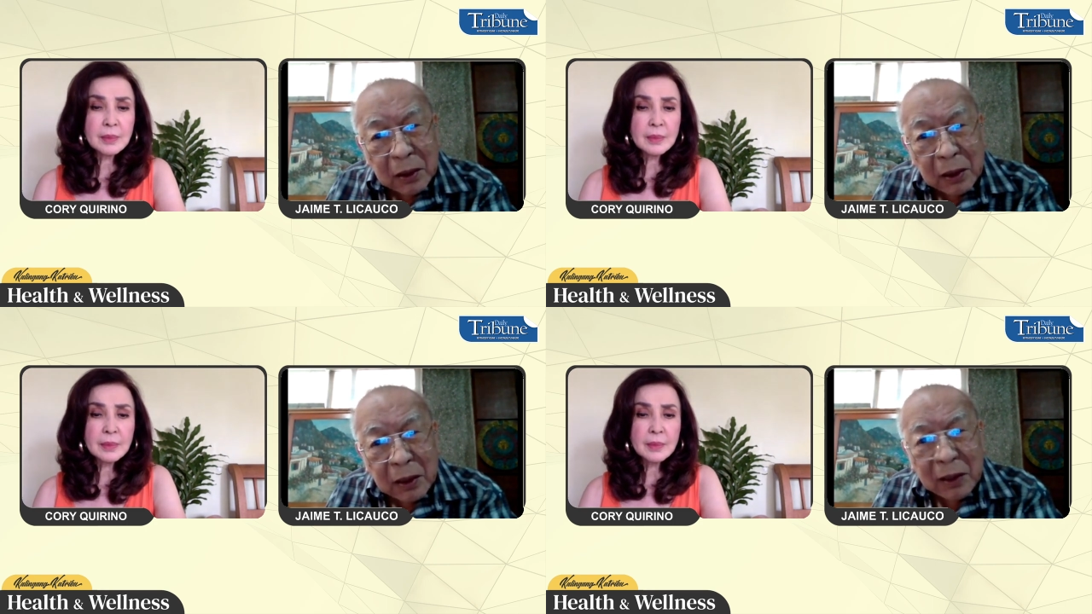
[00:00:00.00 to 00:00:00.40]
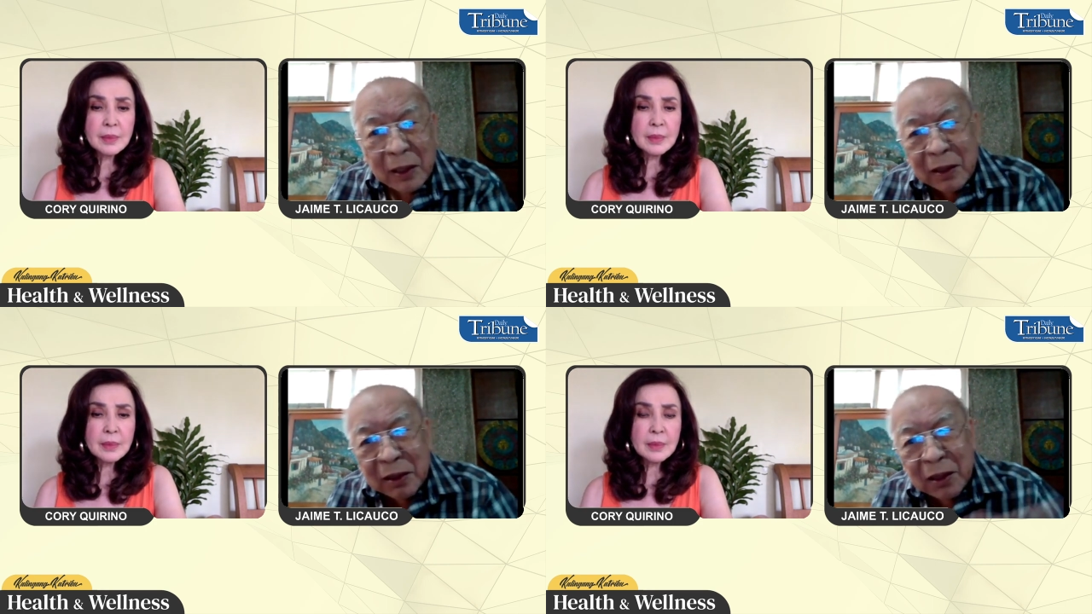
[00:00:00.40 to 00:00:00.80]

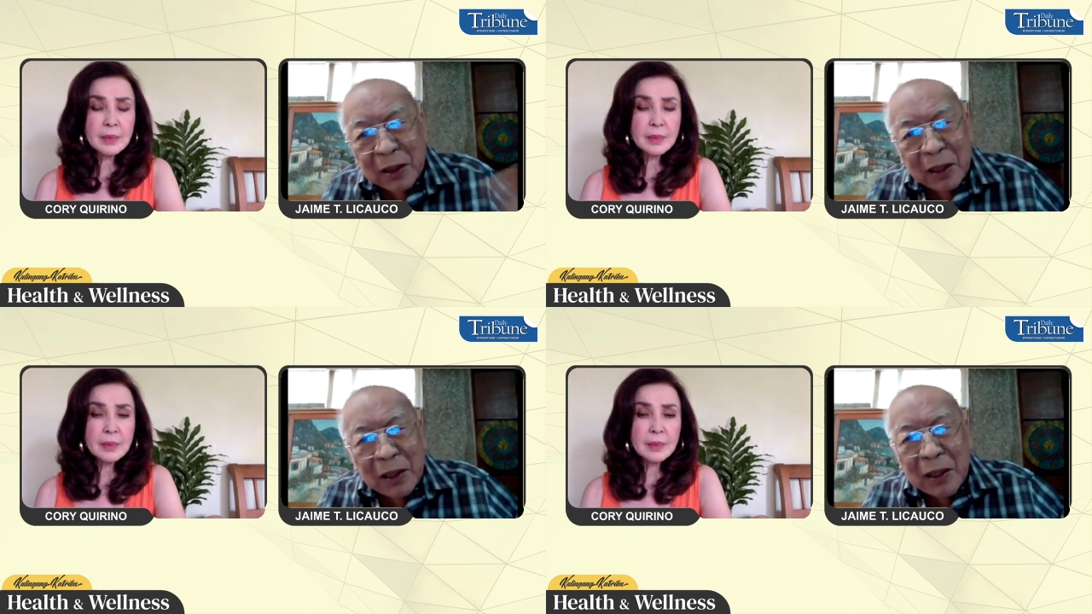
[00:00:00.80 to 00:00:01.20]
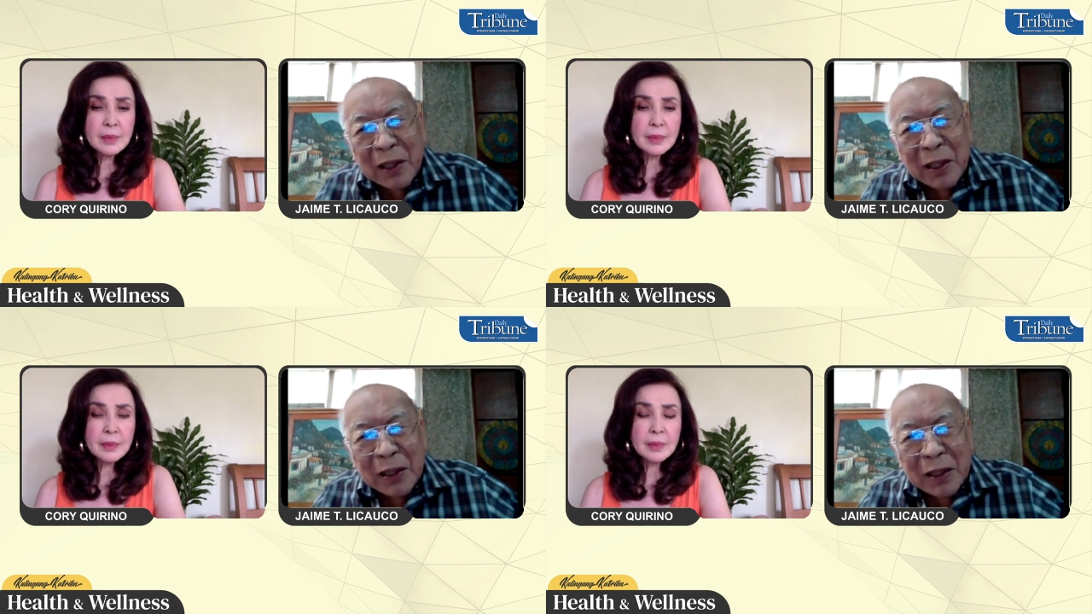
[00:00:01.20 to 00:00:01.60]
Speaker 1: And I, I
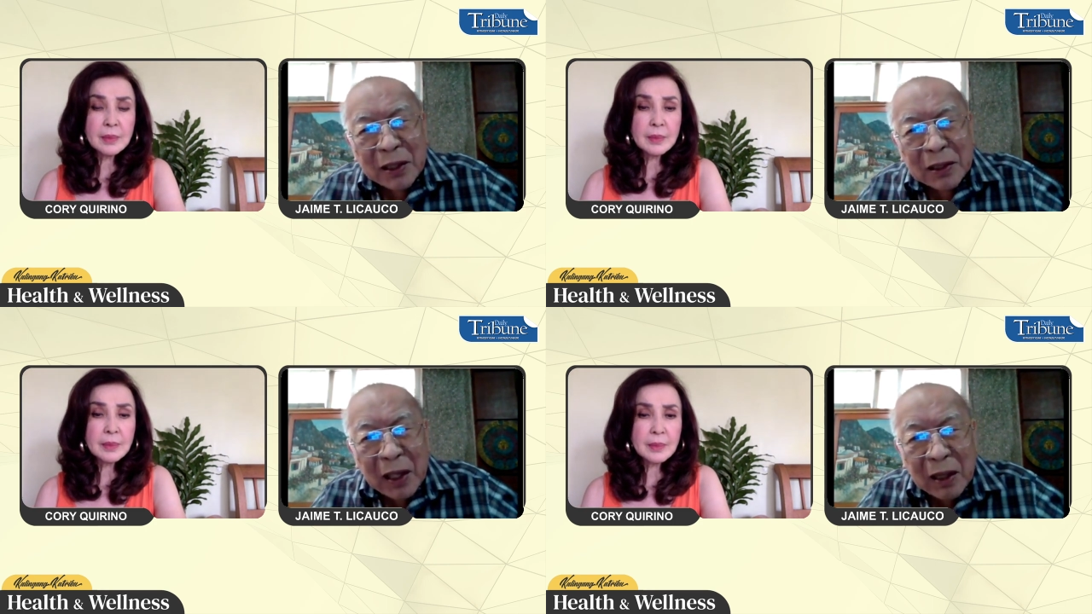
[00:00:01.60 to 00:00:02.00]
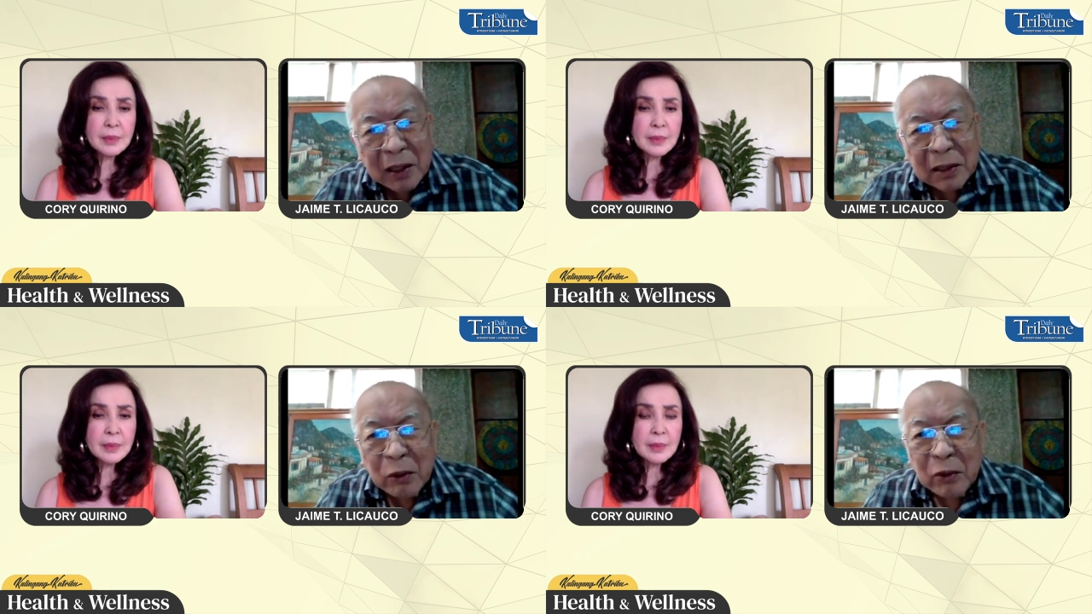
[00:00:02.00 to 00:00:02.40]
really cannot
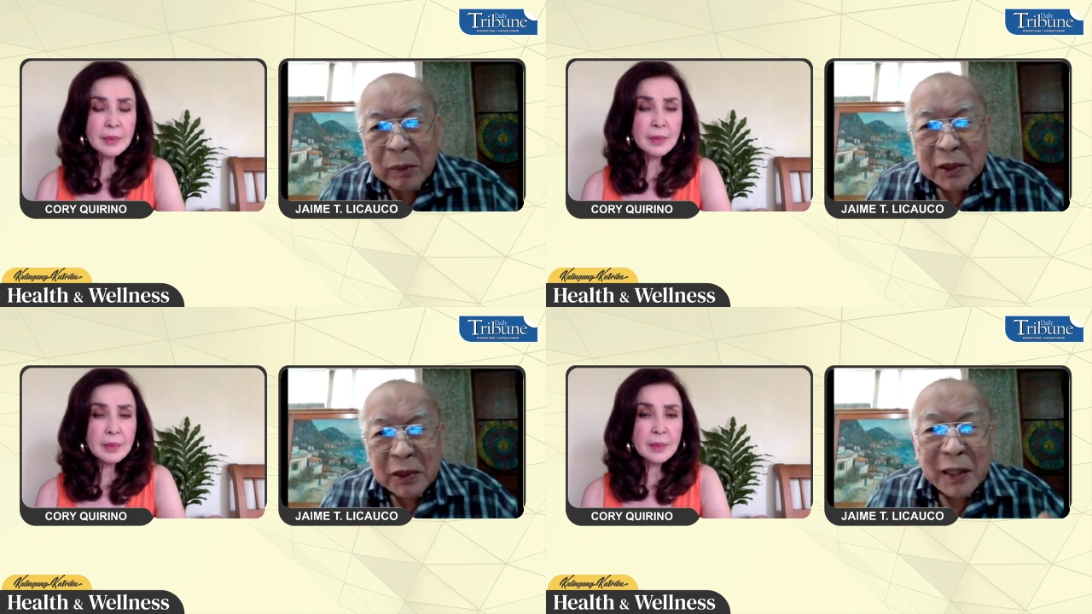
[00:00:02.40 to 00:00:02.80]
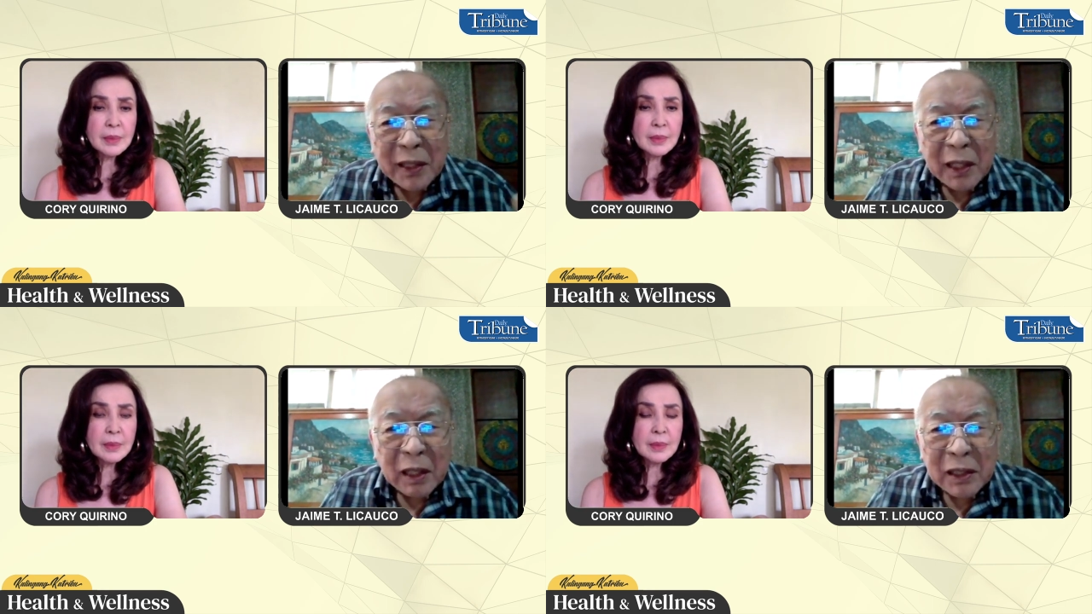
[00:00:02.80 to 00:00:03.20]
understand this. How come they say
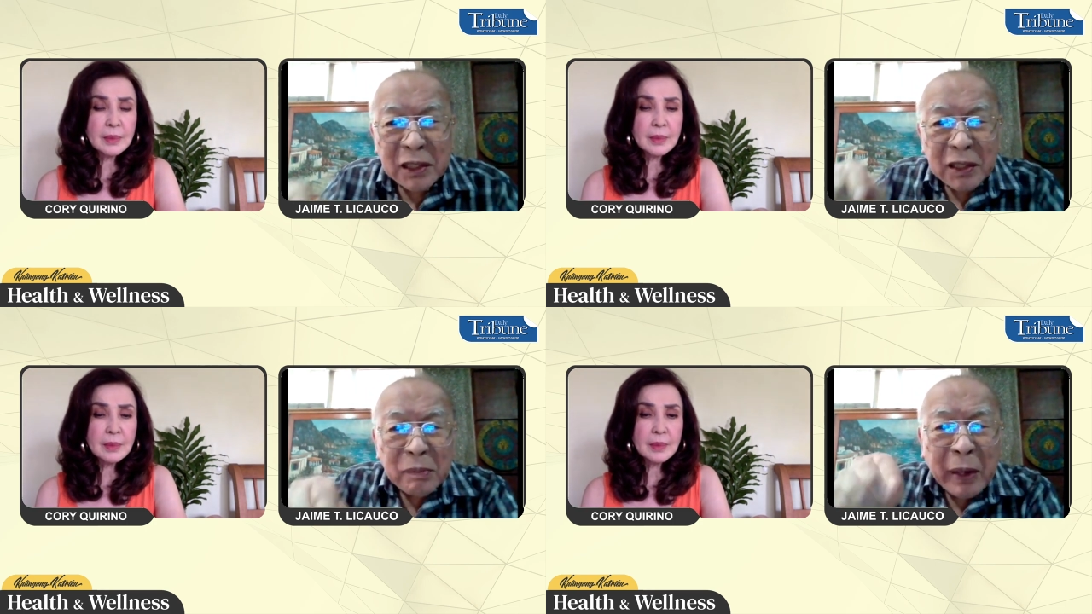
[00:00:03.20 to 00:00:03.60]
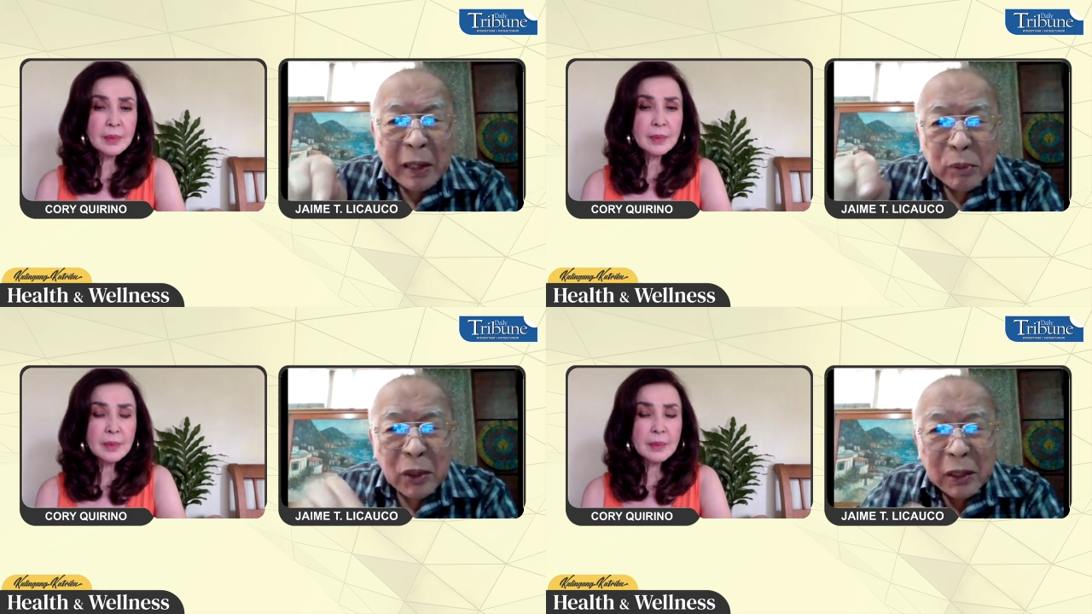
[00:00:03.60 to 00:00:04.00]
they cannot? It's in the
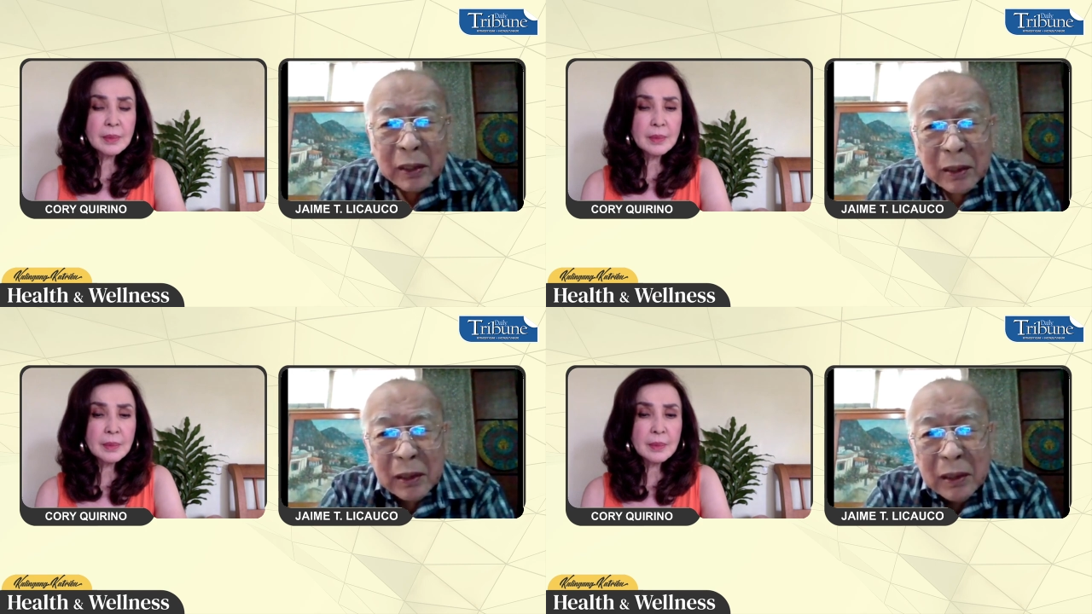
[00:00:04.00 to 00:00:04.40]
Bible.